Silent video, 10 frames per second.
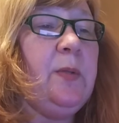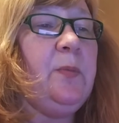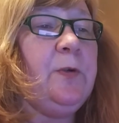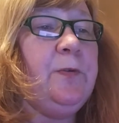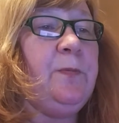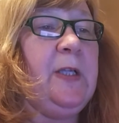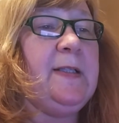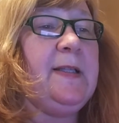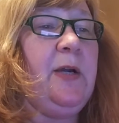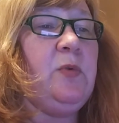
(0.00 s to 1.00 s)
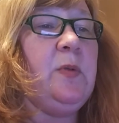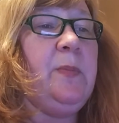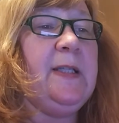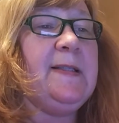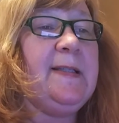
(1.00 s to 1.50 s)
improvements that will
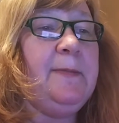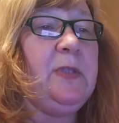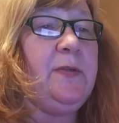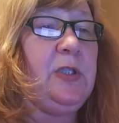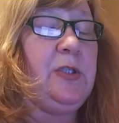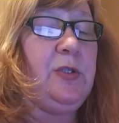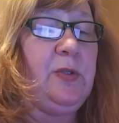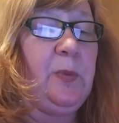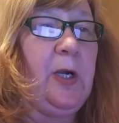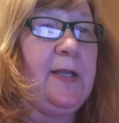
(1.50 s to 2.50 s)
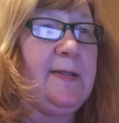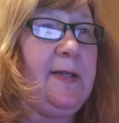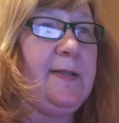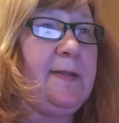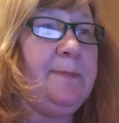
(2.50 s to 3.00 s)
be seamless to the
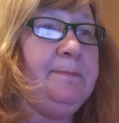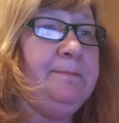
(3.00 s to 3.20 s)
process.